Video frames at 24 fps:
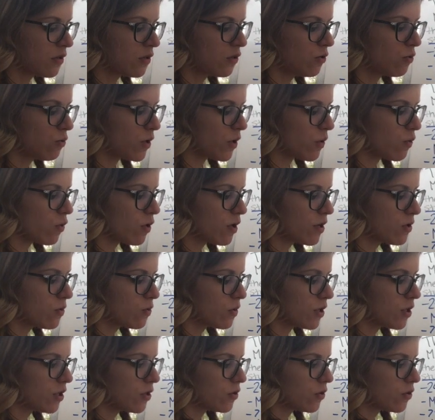21,
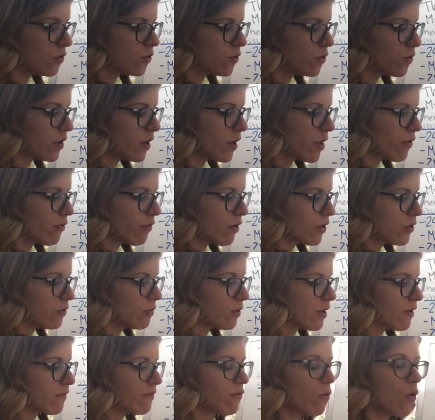22, 23,
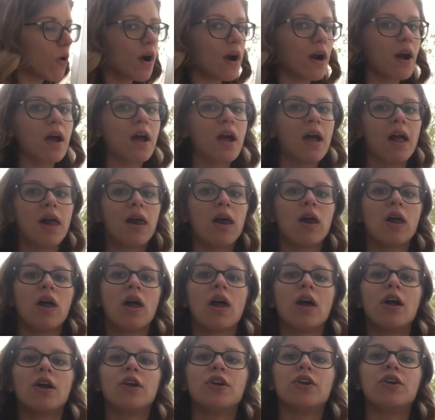24.
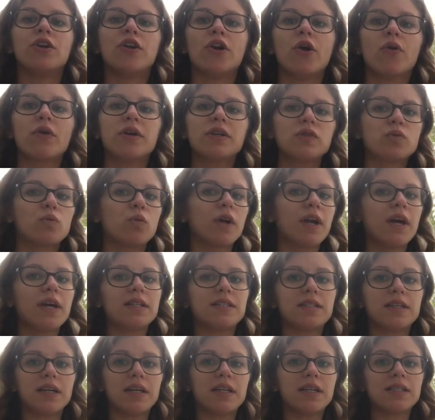Notice what I
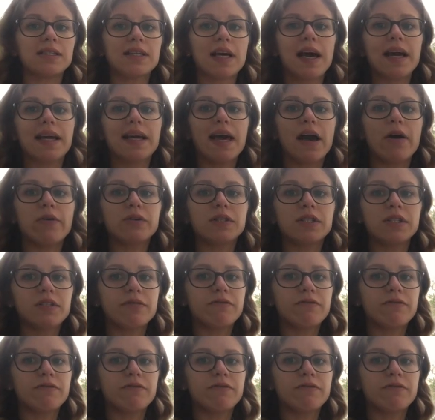did is I counted